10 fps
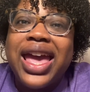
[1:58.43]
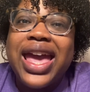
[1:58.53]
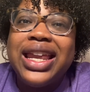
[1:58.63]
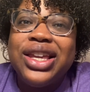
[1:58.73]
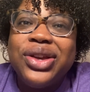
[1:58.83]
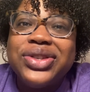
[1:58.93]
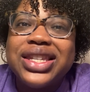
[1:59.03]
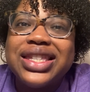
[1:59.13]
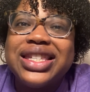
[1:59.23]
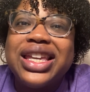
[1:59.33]
and he
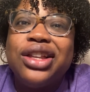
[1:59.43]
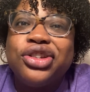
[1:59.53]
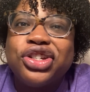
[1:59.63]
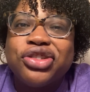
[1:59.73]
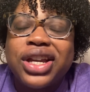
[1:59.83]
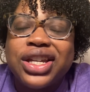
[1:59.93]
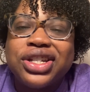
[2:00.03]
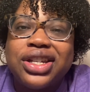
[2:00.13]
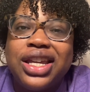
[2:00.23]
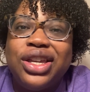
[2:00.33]
uses this
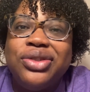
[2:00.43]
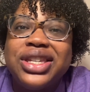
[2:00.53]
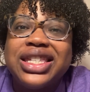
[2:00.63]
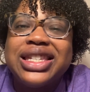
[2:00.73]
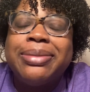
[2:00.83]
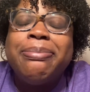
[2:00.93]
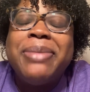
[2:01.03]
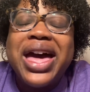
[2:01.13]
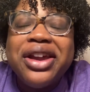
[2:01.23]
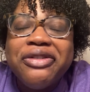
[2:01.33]
illustration he uses this
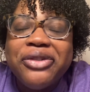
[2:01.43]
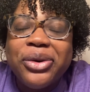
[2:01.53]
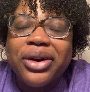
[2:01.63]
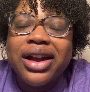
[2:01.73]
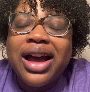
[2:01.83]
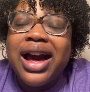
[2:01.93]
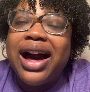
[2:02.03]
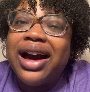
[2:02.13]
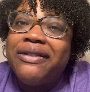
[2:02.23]
metaphor of a